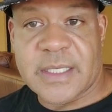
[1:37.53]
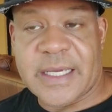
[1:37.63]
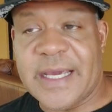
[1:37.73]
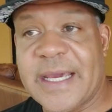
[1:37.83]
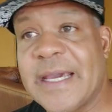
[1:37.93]

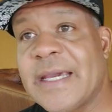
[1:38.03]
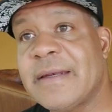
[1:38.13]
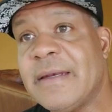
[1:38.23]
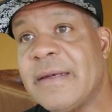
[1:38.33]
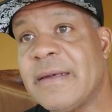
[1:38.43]

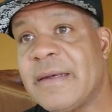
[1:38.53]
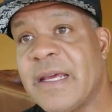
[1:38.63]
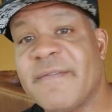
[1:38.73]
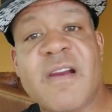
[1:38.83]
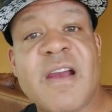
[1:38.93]
And
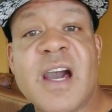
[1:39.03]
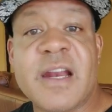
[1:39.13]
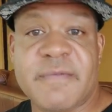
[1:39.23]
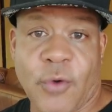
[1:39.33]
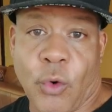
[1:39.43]
they're very
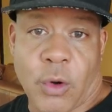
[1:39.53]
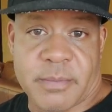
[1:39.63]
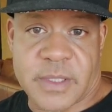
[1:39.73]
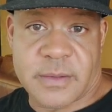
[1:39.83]
uninformed.